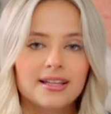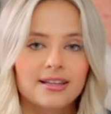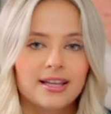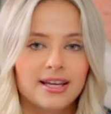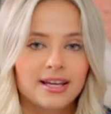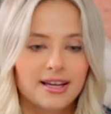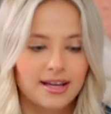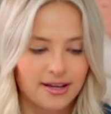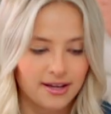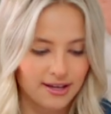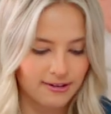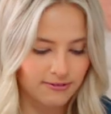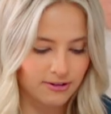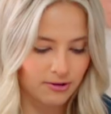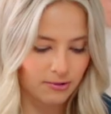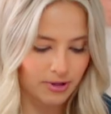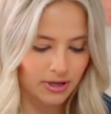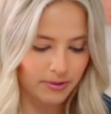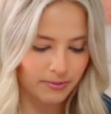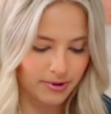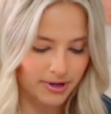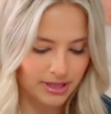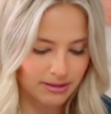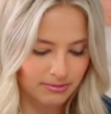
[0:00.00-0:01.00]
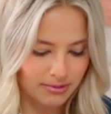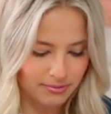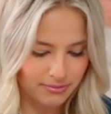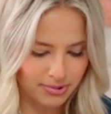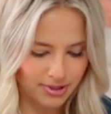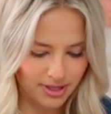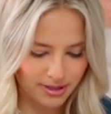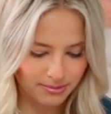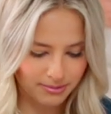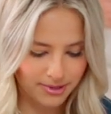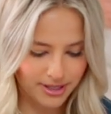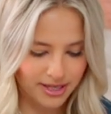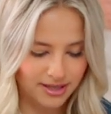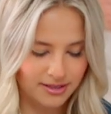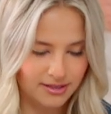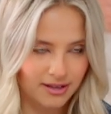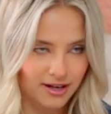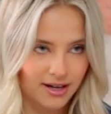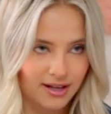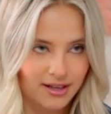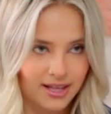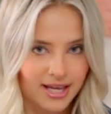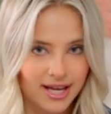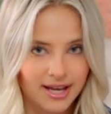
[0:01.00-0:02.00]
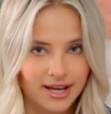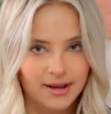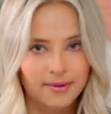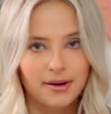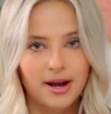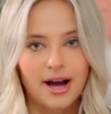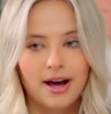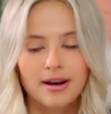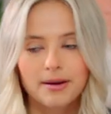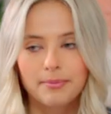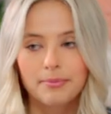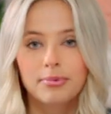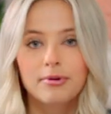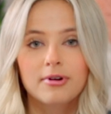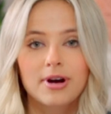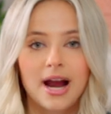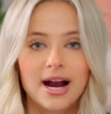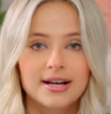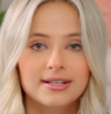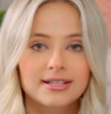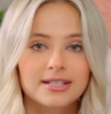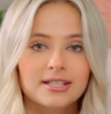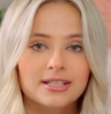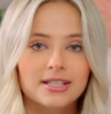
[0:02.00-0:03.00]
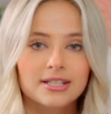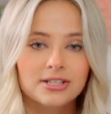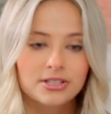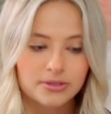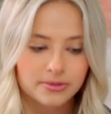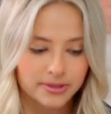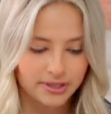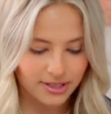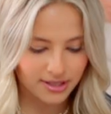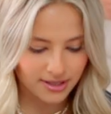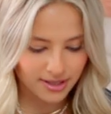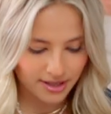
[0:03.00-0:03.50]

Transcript: like if you want to wear them in public, not like how to practically shorten